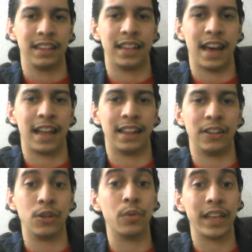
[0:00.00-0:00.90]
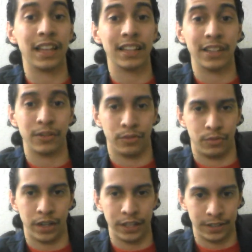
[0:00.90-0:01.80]
that New
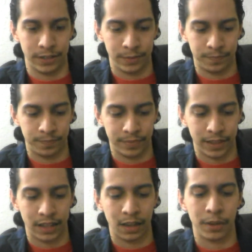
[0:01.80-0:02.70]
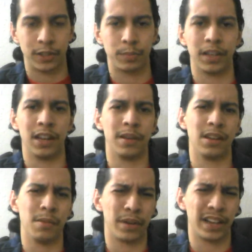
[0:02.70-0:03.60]
England runs. And I'm
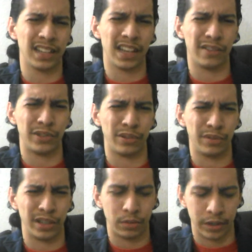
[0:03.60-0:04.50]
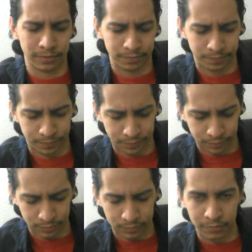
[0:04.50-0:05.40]
gonna break it down to you really quick
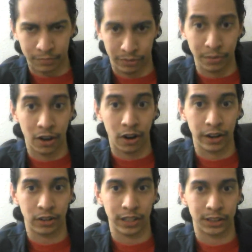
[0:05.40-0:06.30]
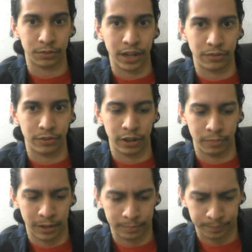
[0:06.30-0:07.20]
from the article that's right in front
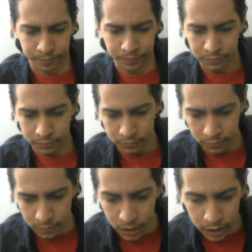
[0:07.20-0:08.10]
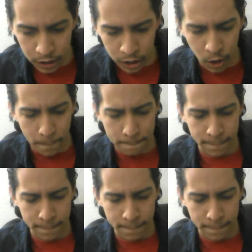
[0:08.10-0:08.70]
of me. You know,